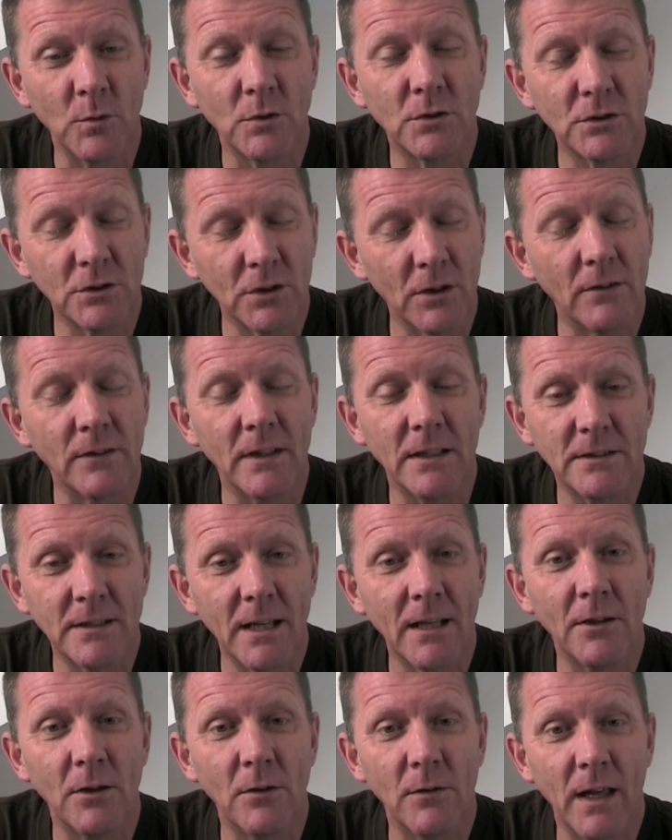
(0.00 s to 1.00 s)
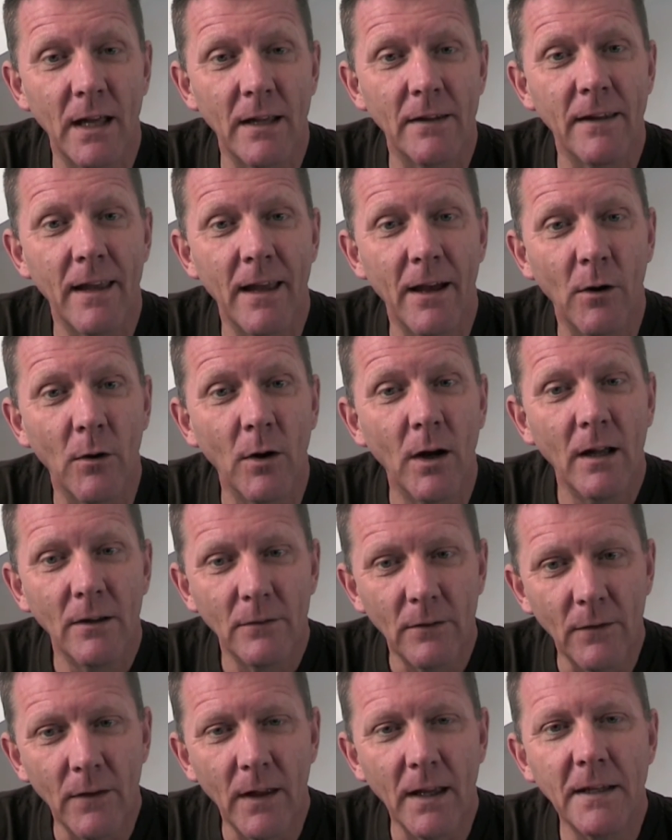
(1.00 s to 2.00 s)
would certainly tell you that now,
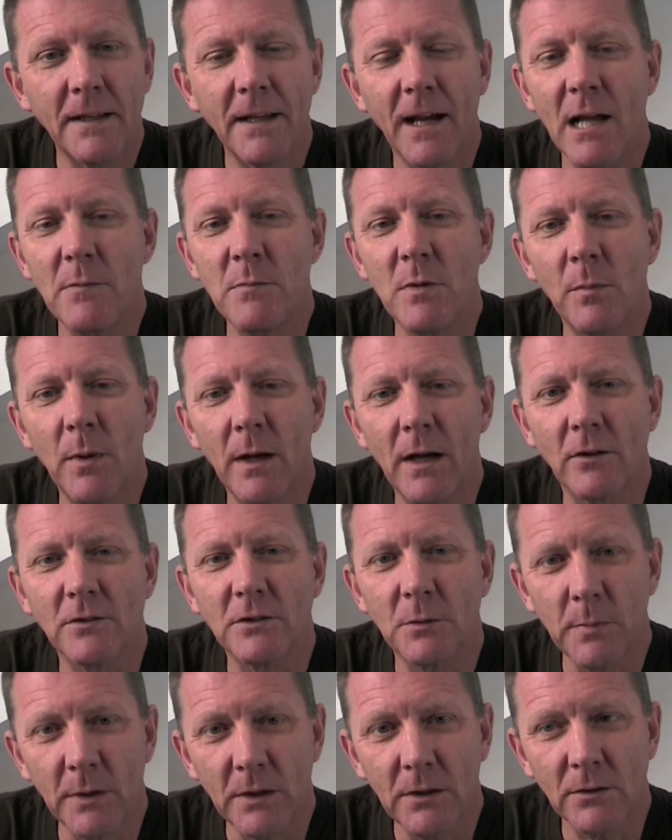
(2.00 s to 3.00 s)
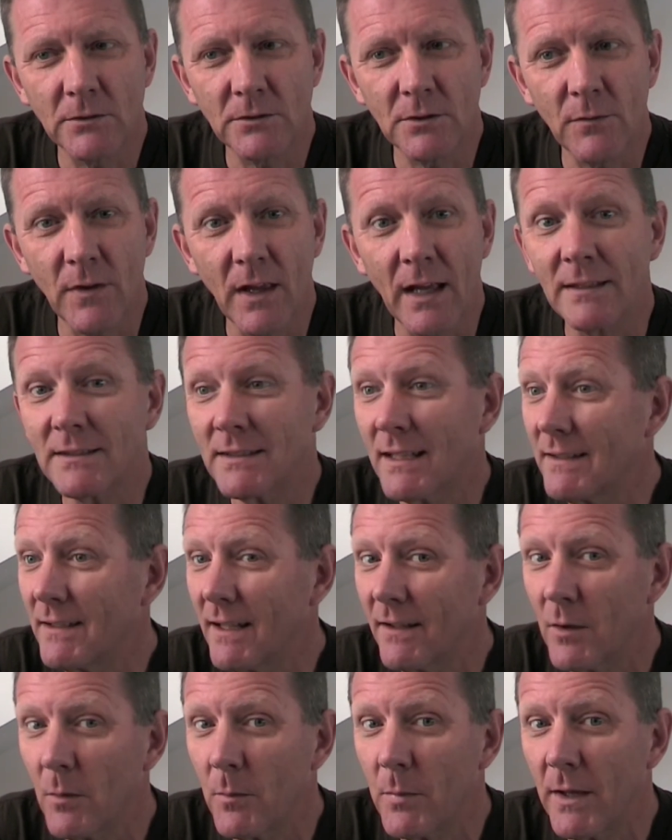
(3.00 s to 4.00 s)
that they came about because of that, and
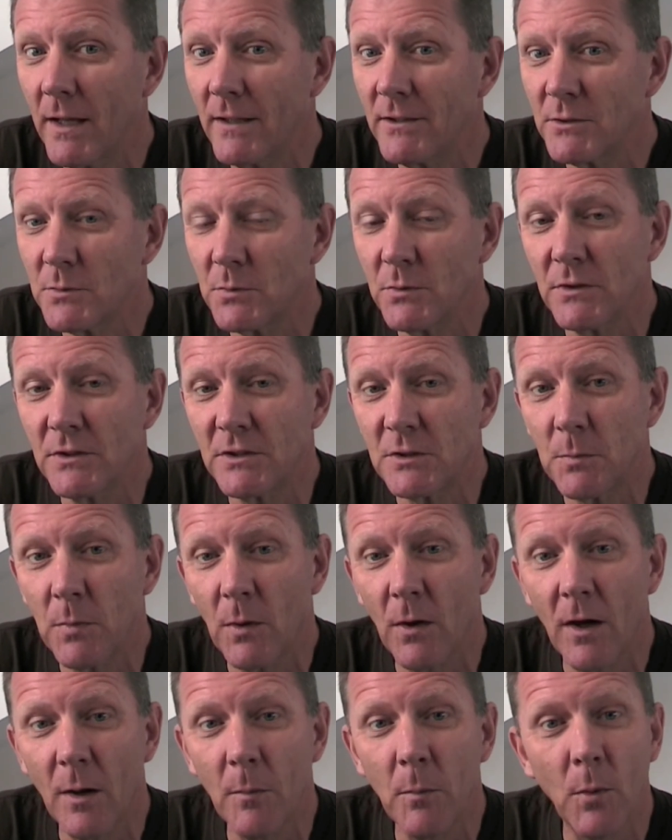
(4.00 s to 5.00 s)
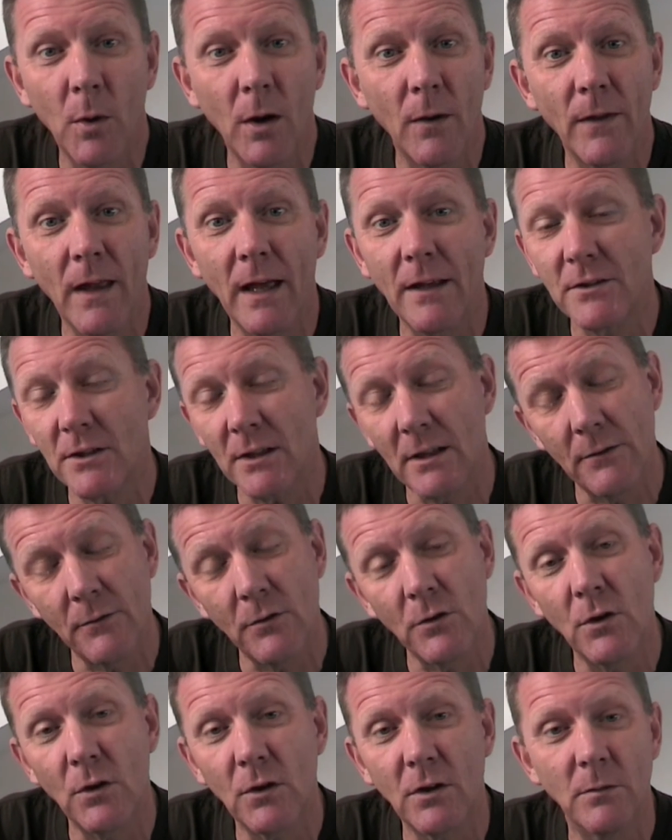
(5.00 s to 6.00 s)
other bands were inspired by that. And if
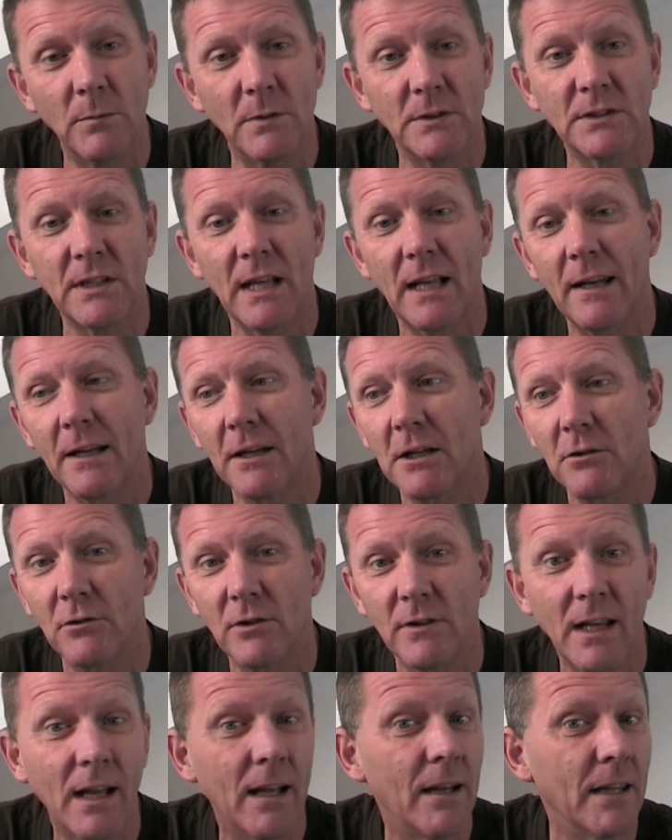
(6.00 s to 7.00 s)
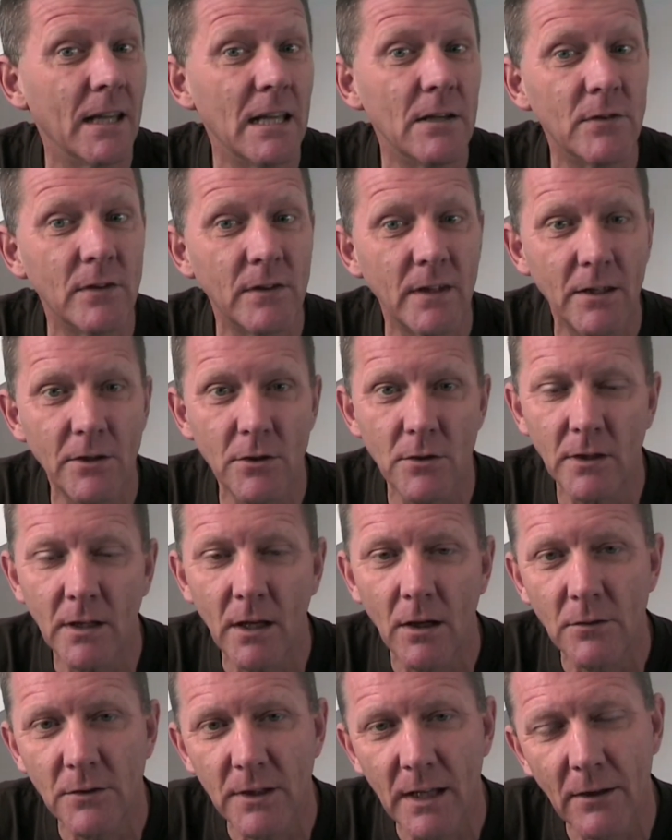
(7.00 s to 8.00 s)
you look at Metallica and that, and even then you
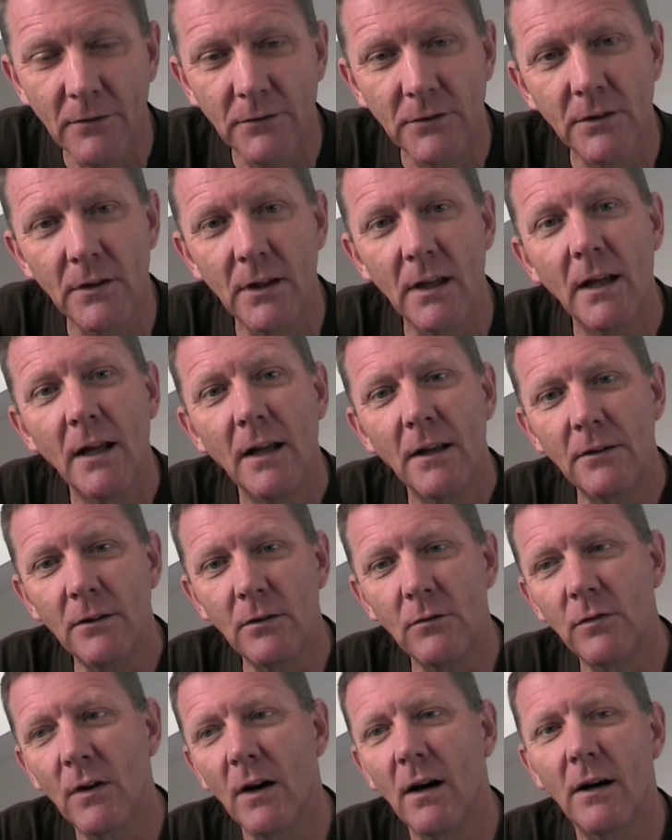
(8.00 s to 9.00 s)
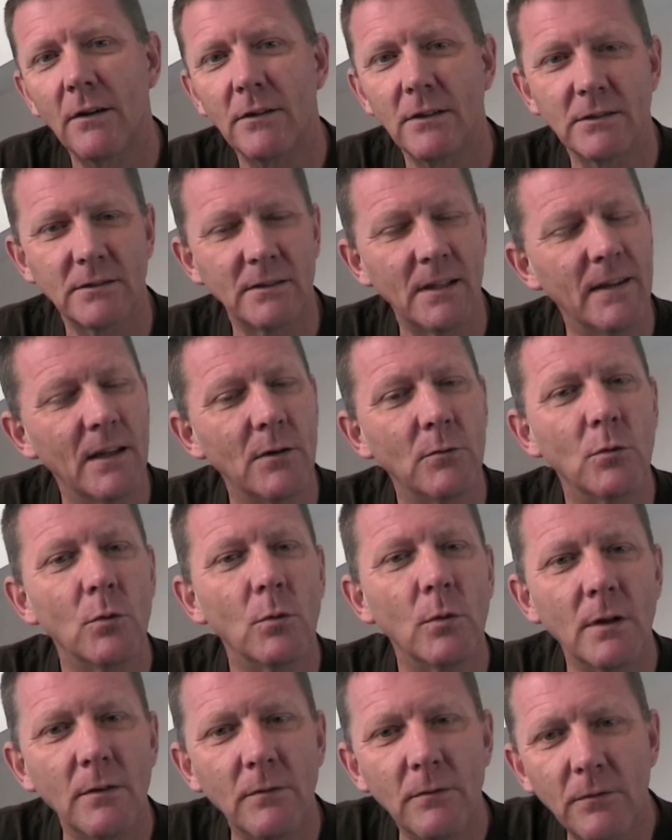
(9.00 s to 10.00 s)
go down to the Nirvanas and that, they're
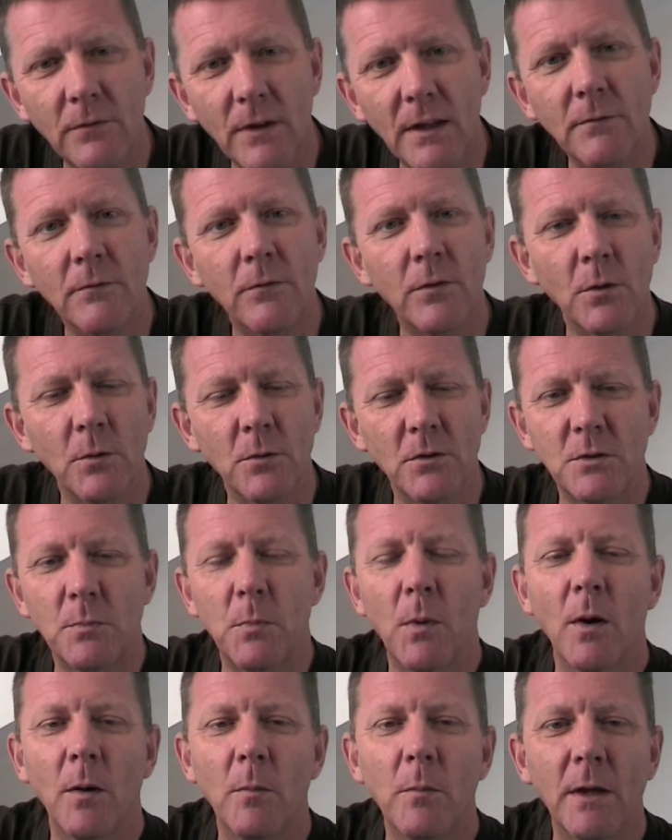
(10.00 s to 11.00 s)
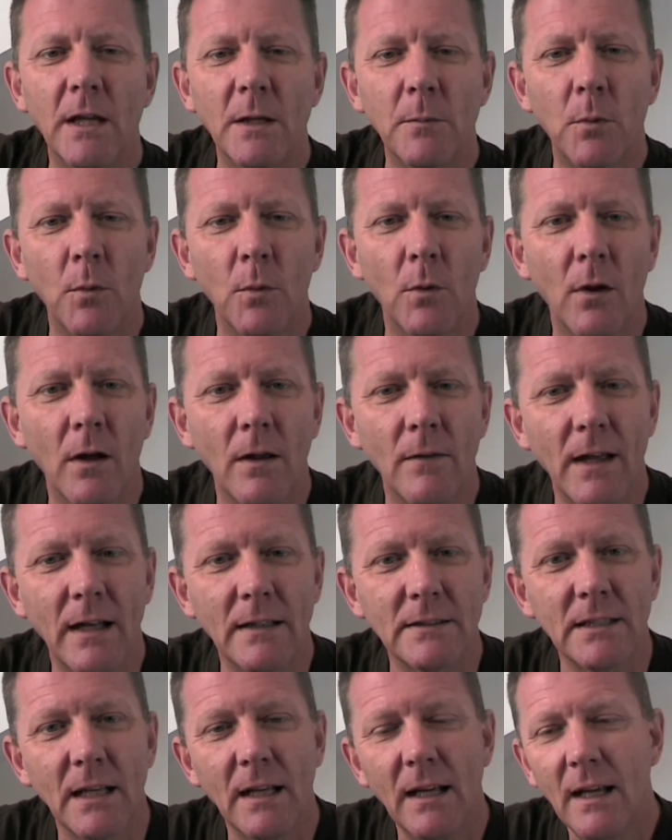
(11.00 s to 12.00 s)
all influenced by people like that.